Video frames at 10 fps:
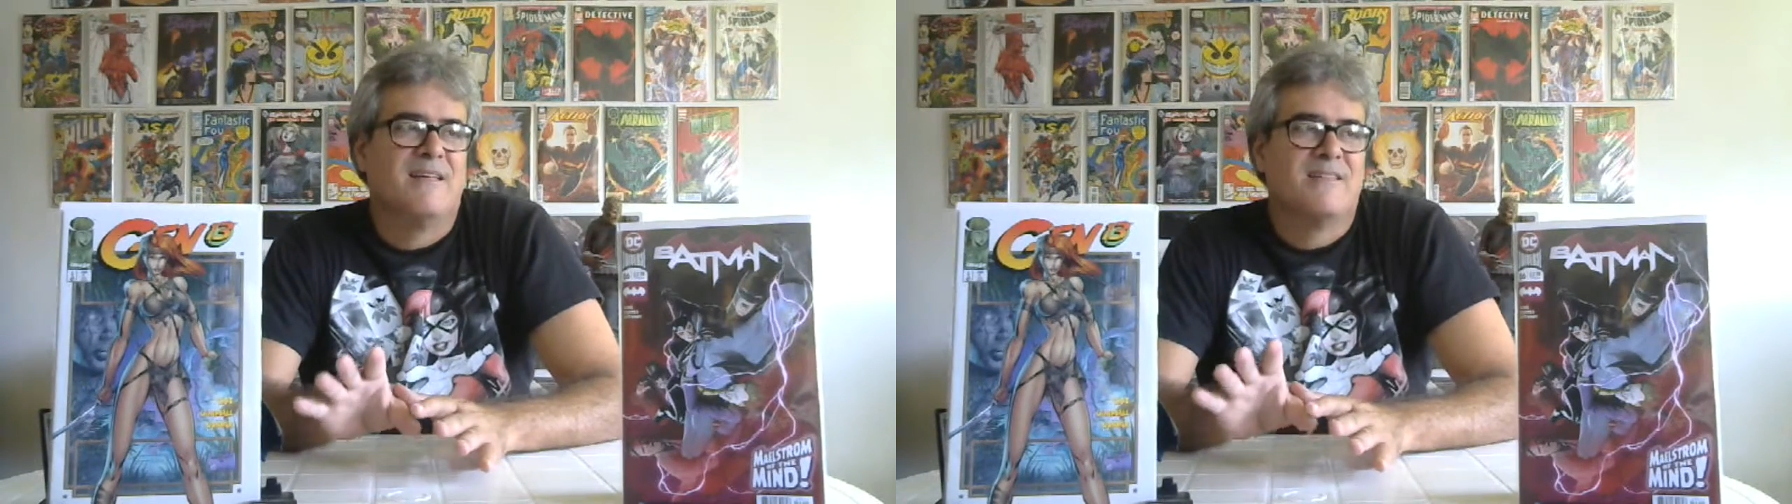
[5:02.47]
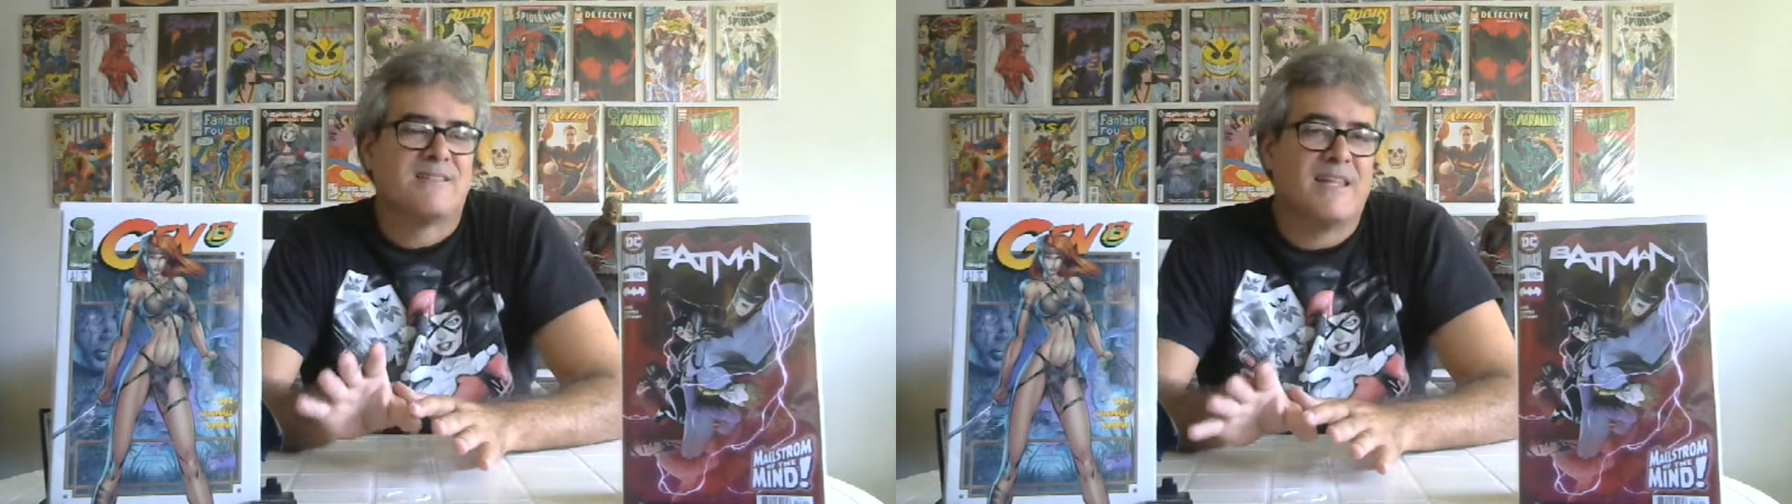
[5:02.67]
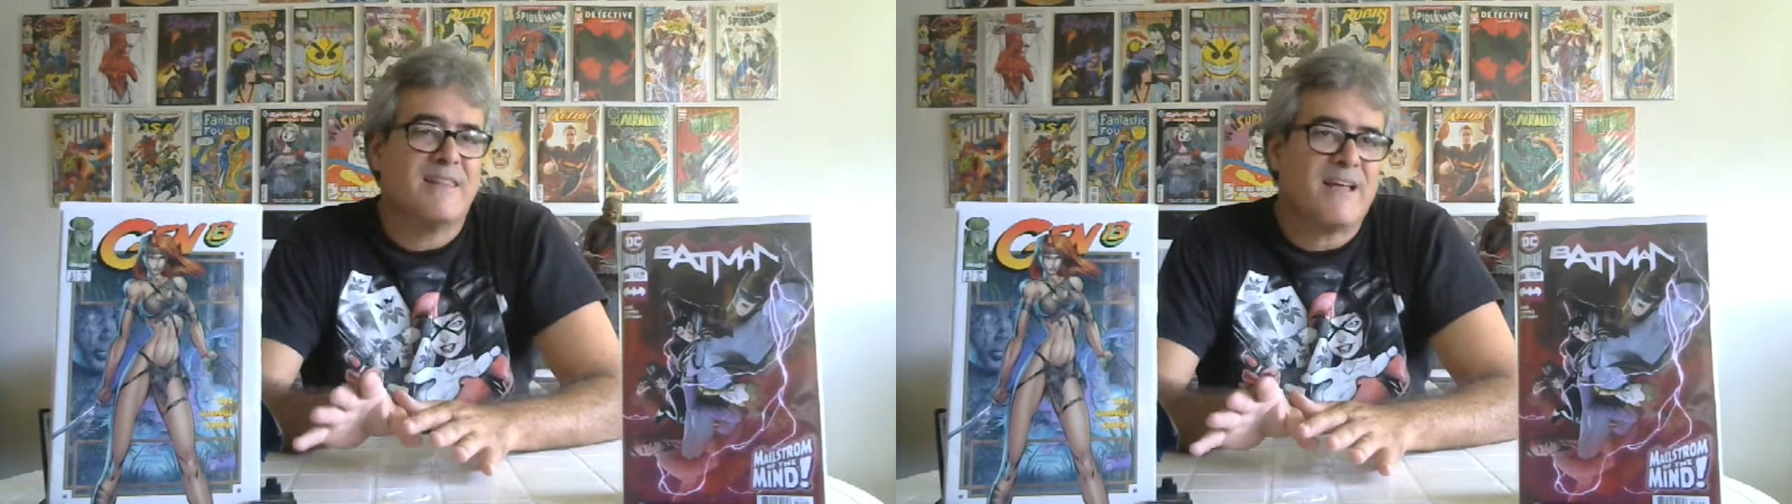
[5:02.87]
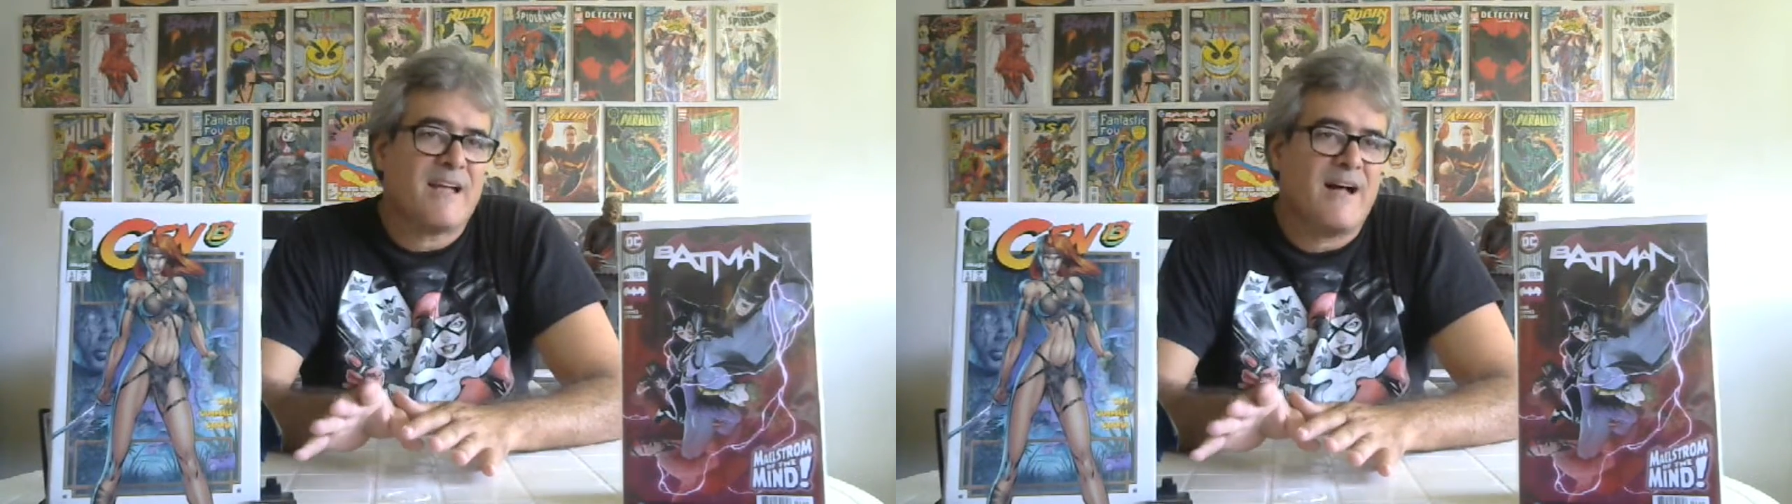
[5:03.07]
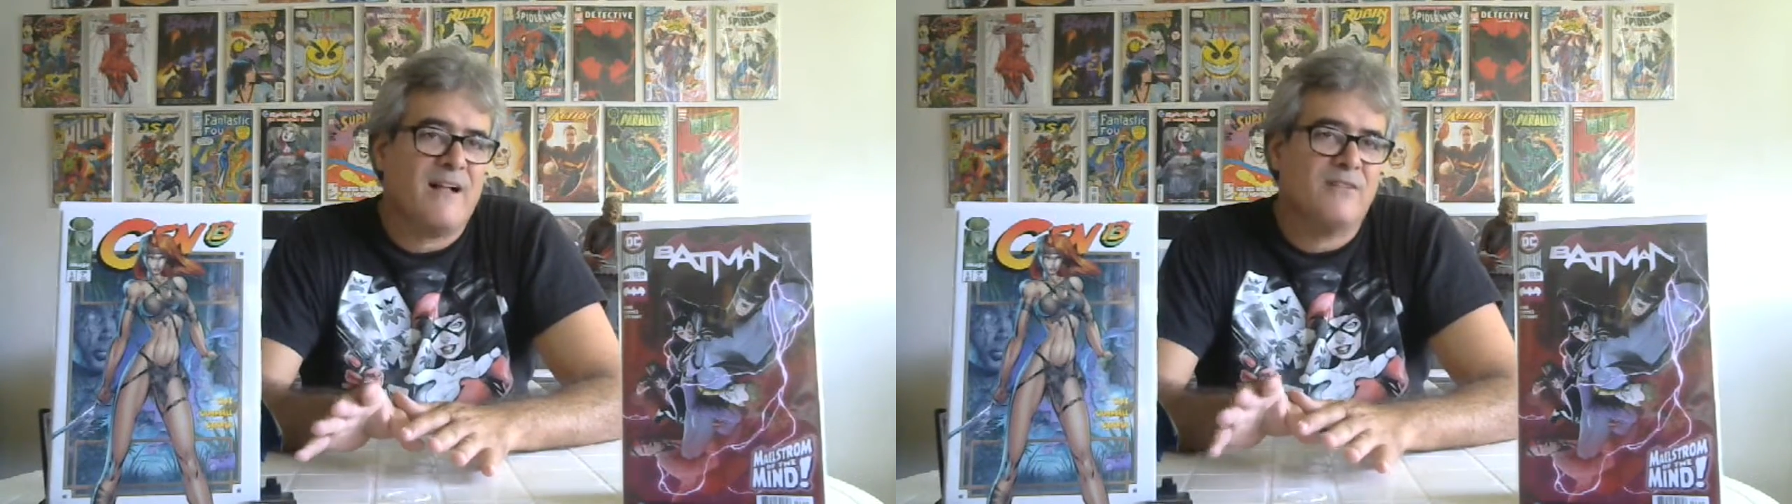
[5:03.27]
Selina
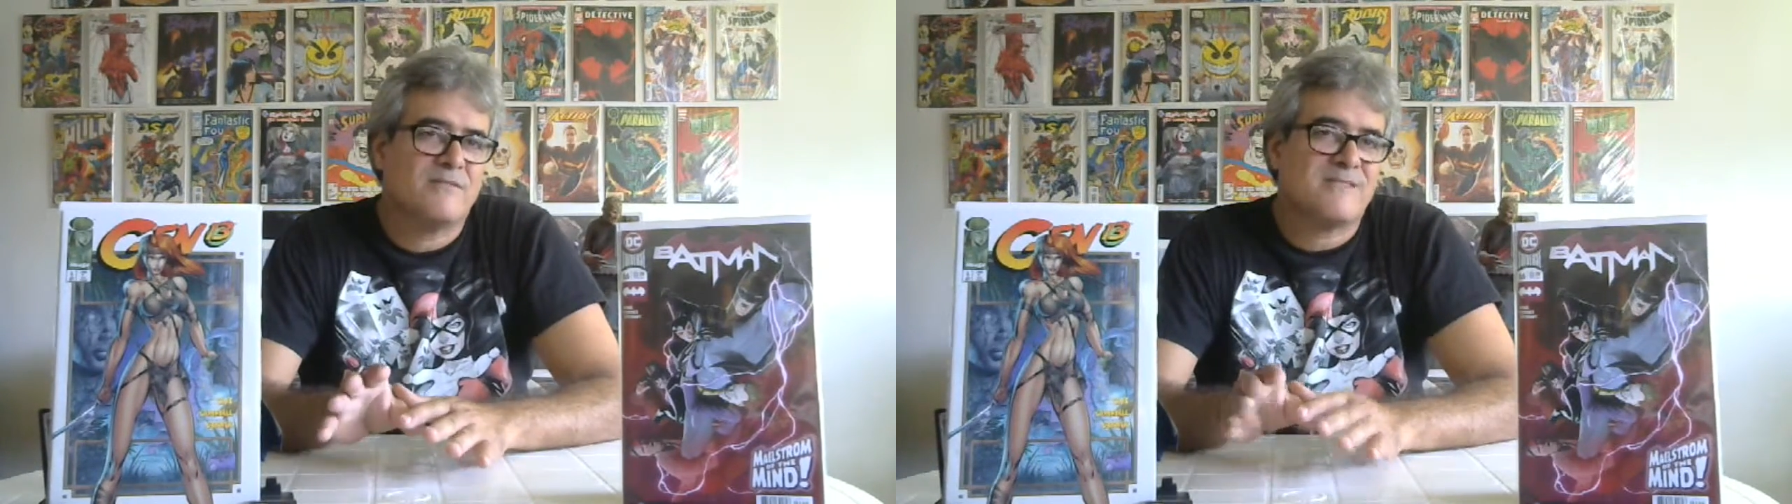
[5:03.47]
Kyle